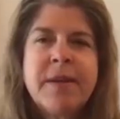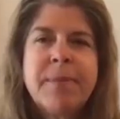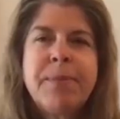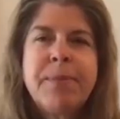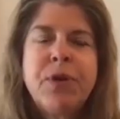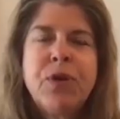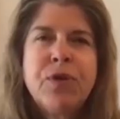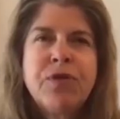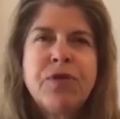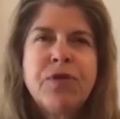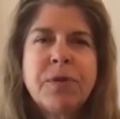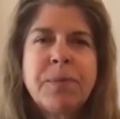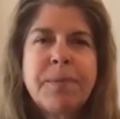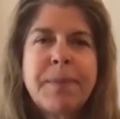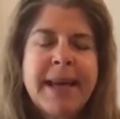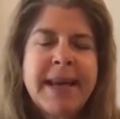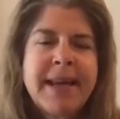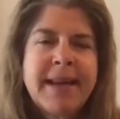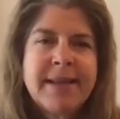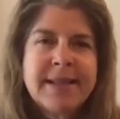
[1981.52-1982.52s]
at a beautiful
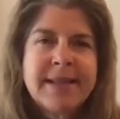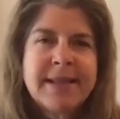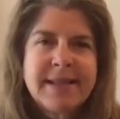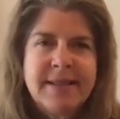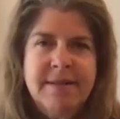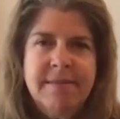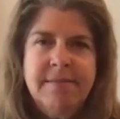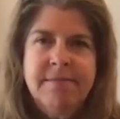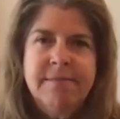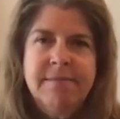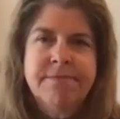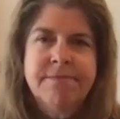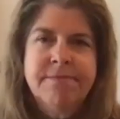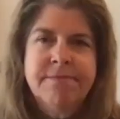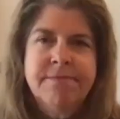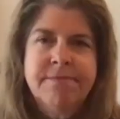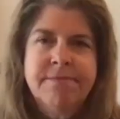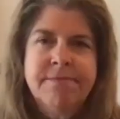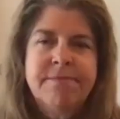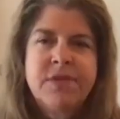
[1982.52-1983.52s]
pace,
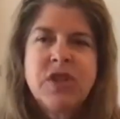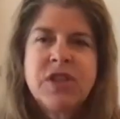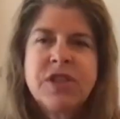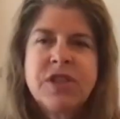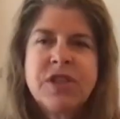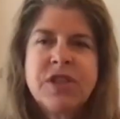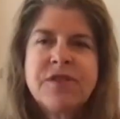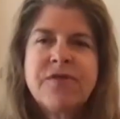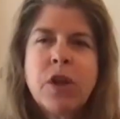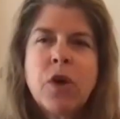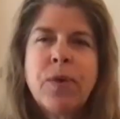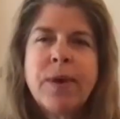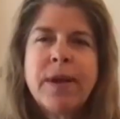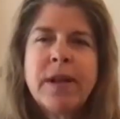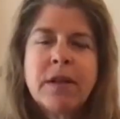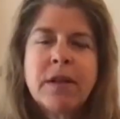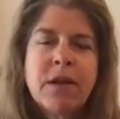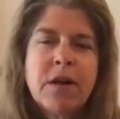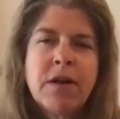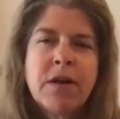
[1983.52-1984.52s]
just
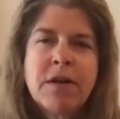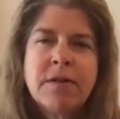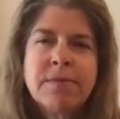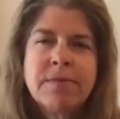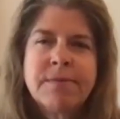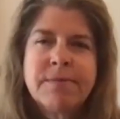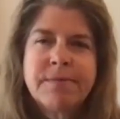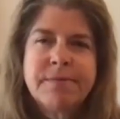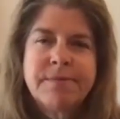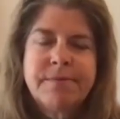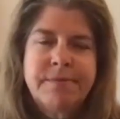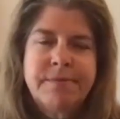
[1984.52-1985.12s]
flowing along.